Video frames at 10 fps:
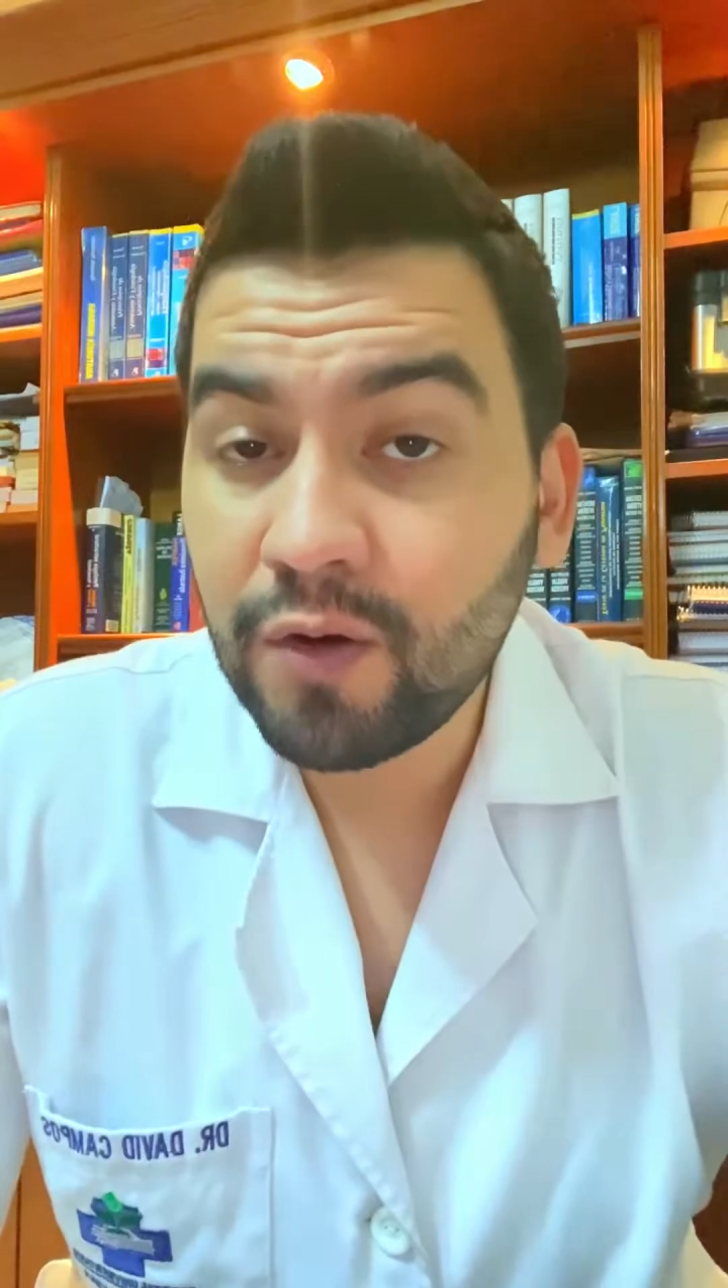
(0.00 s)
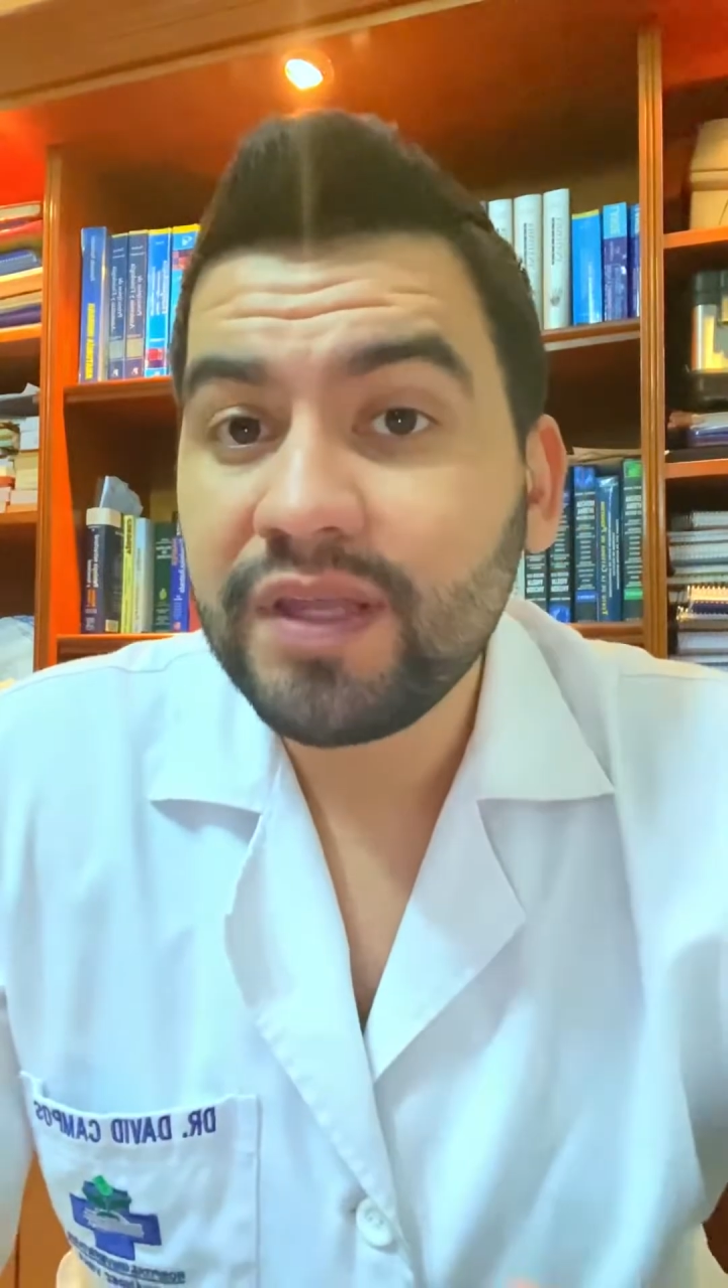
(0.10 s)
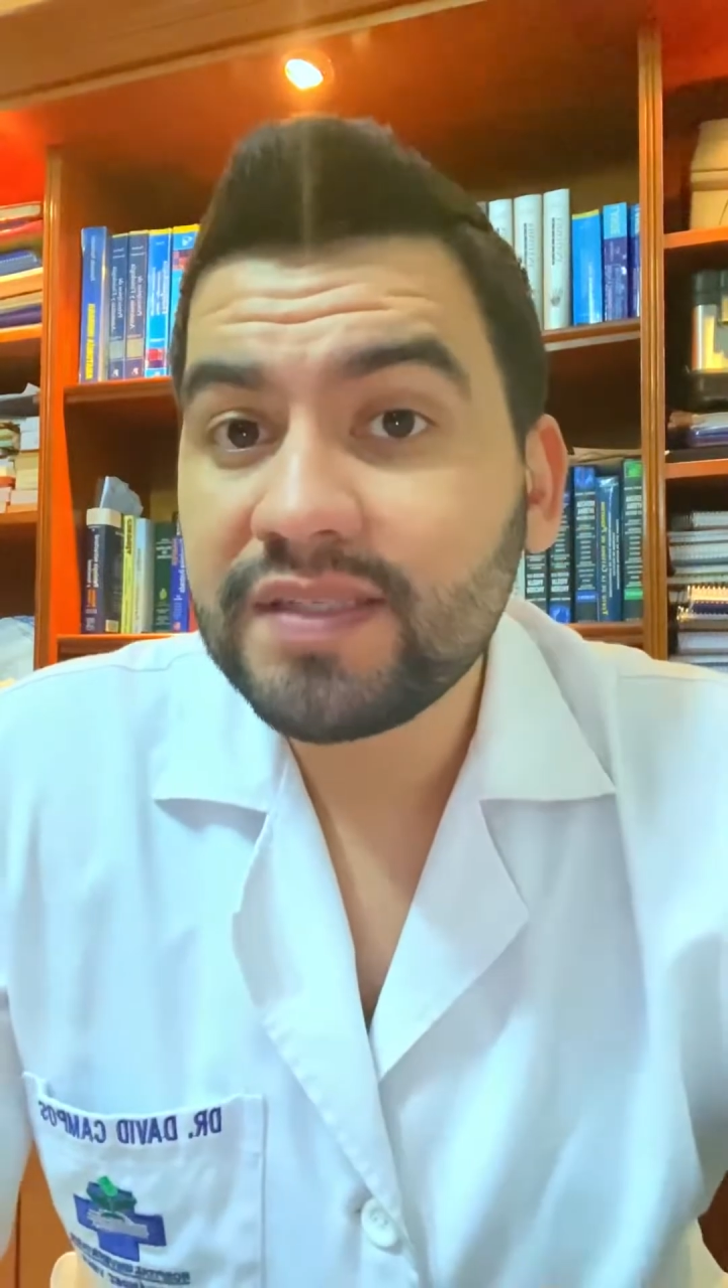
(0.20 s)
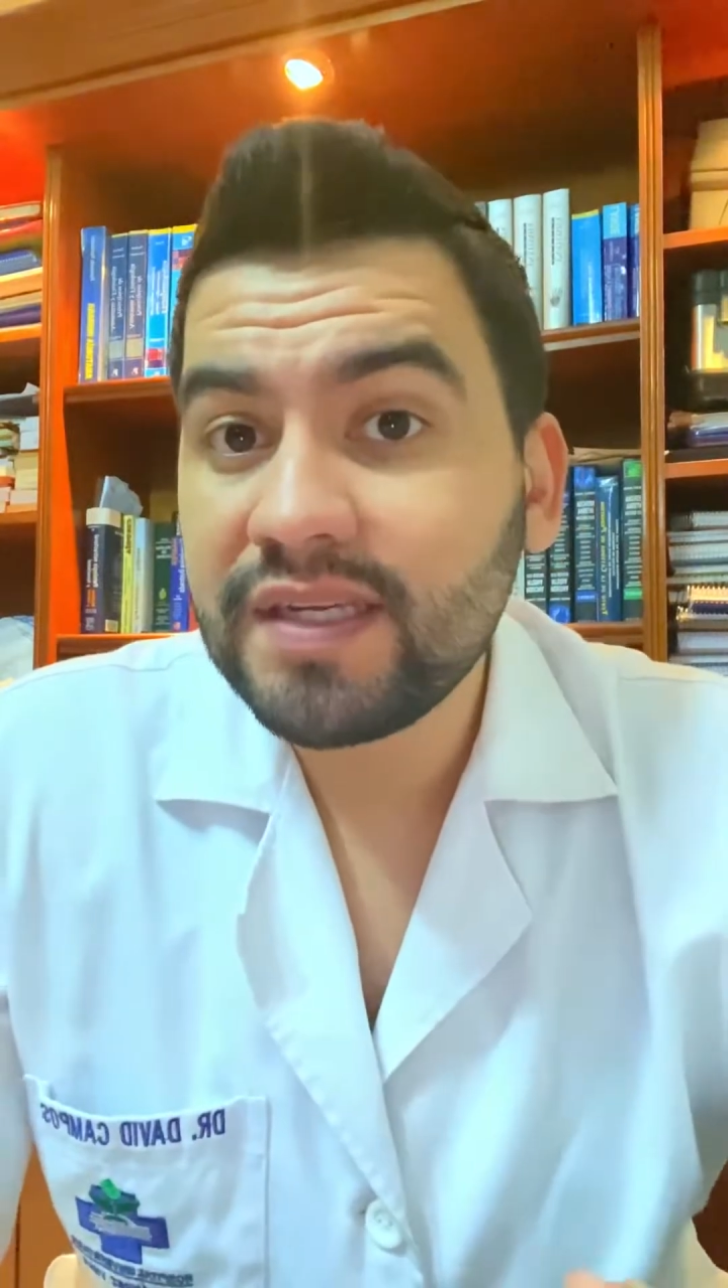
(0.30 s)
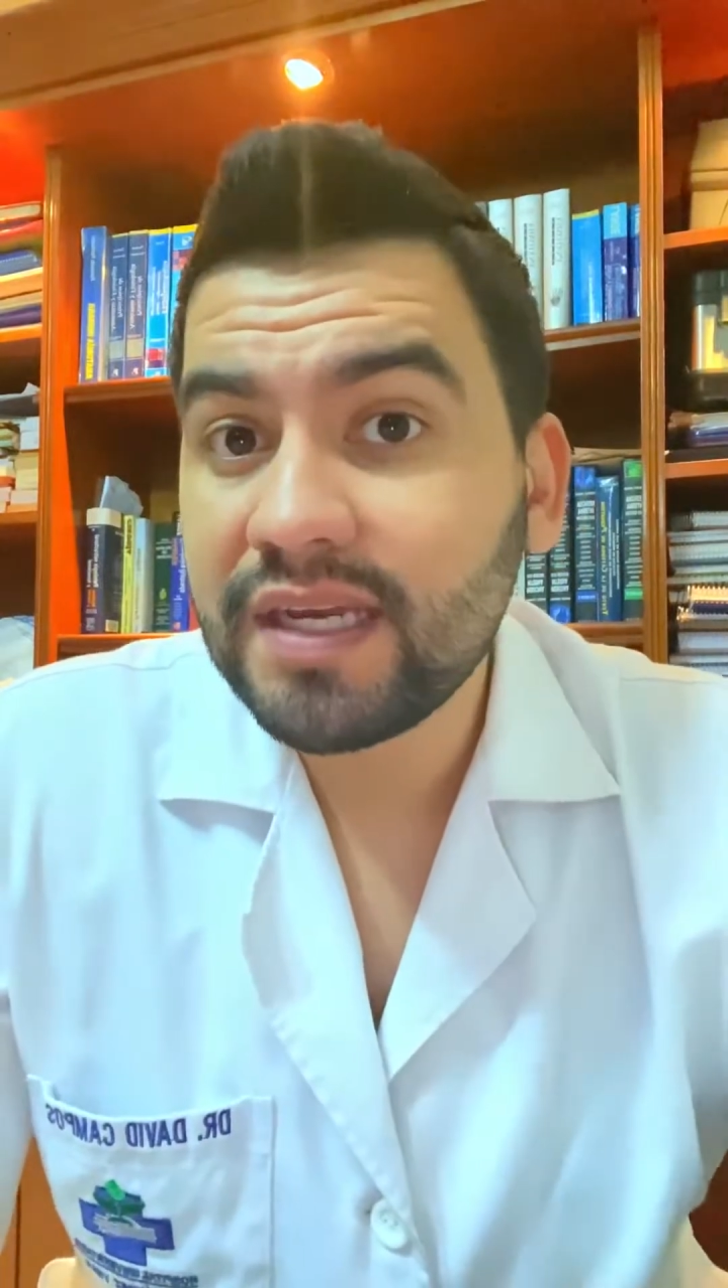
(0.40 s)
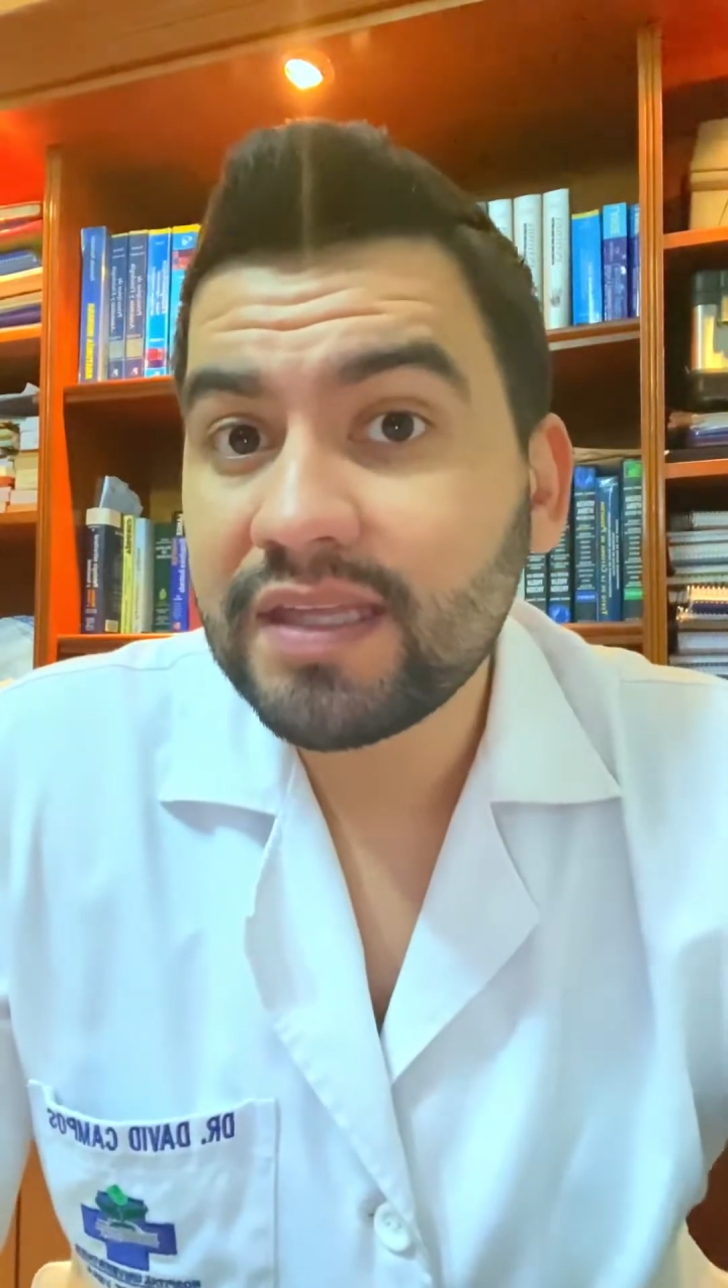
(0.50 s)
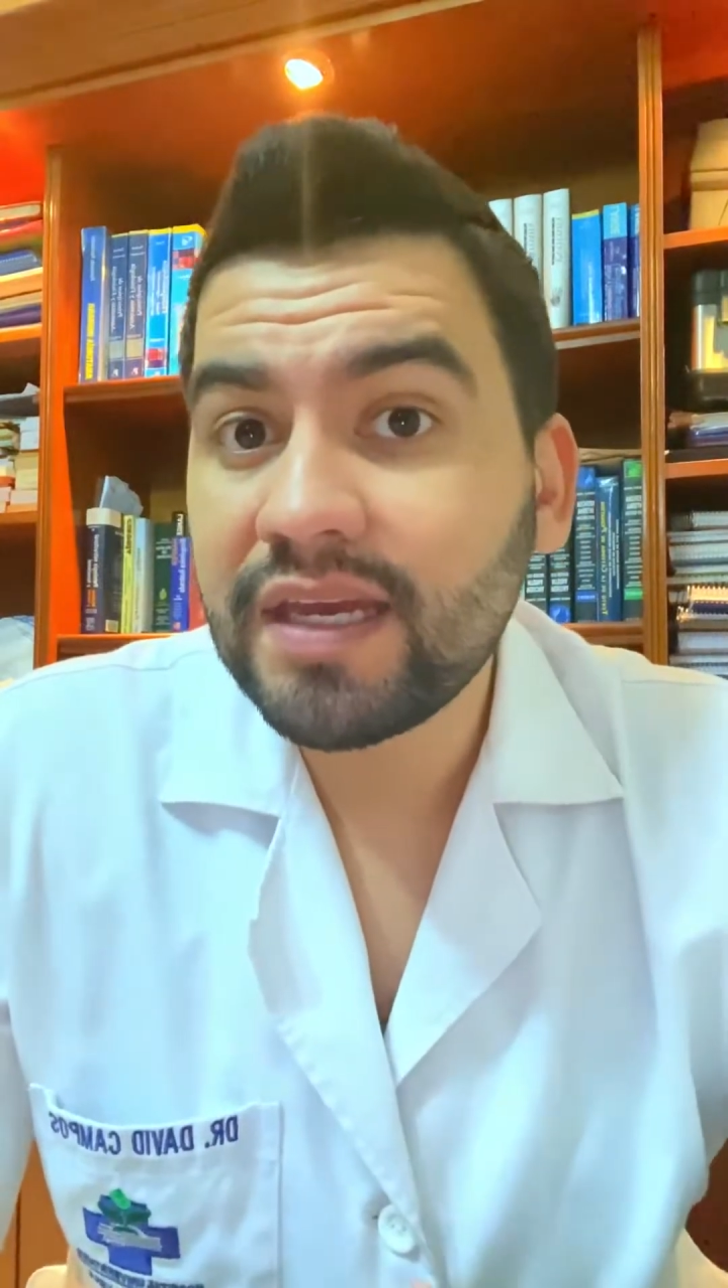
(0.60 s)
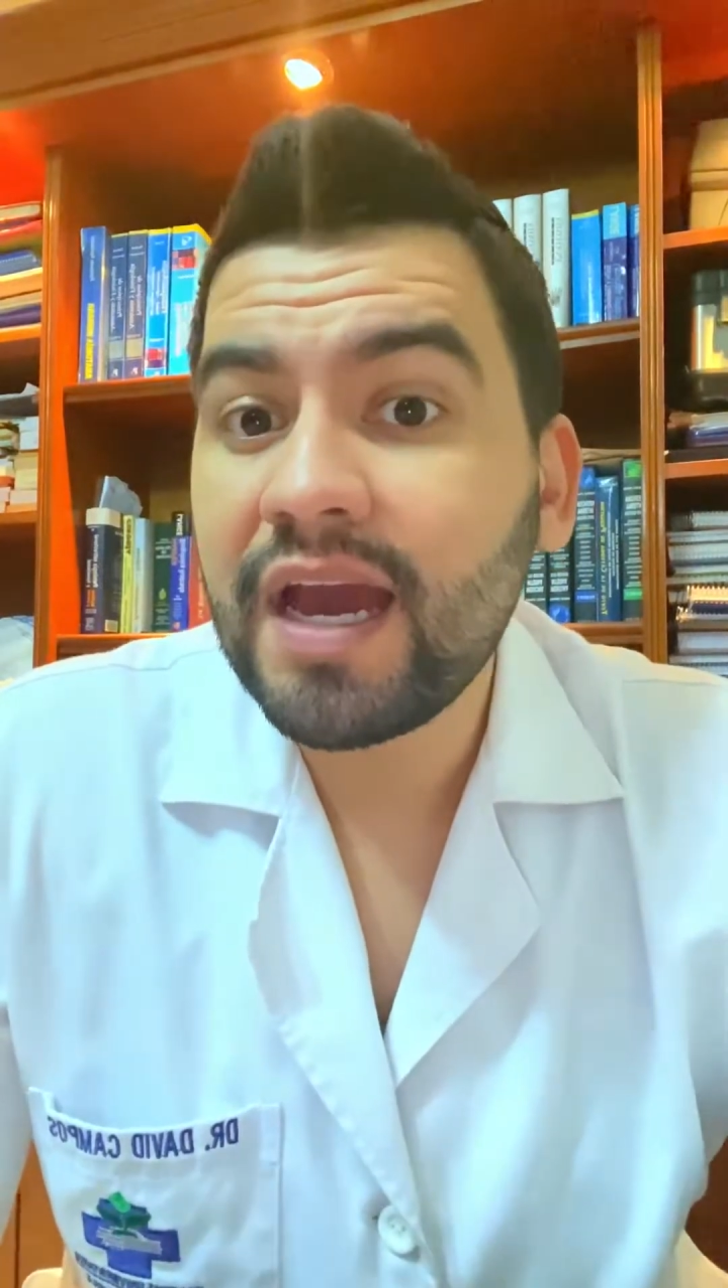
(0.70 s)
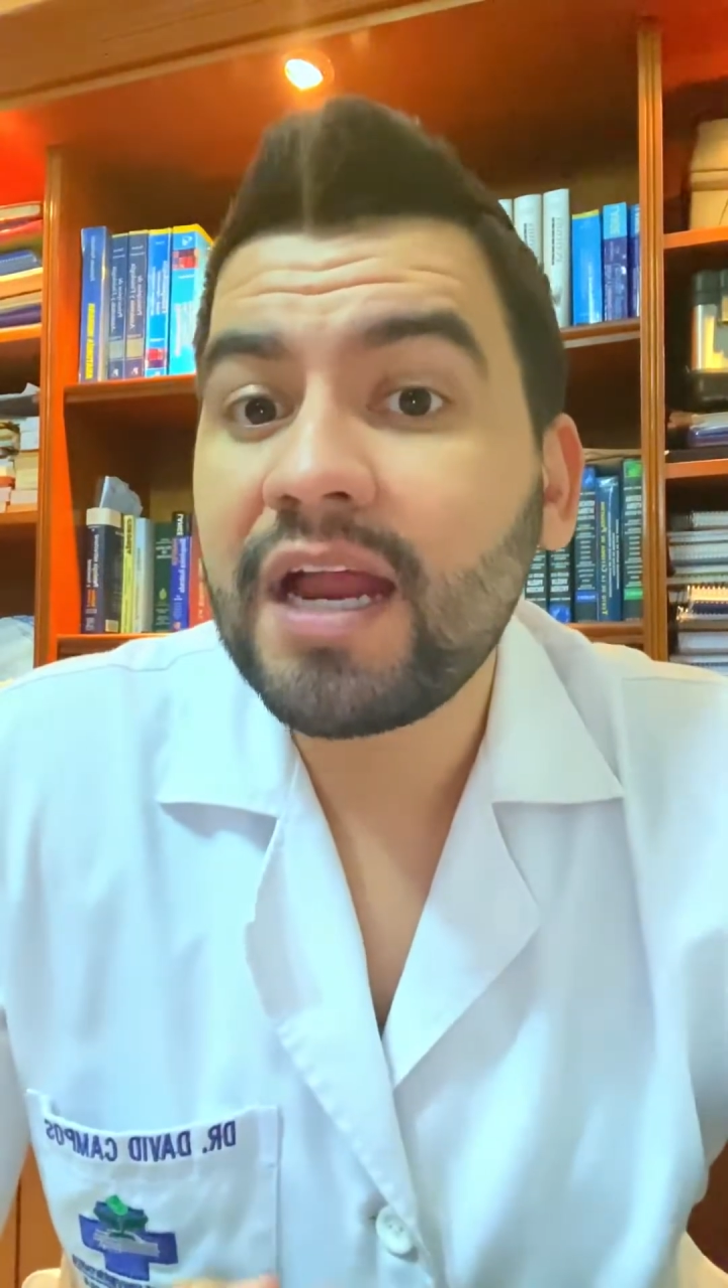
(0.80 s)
You might have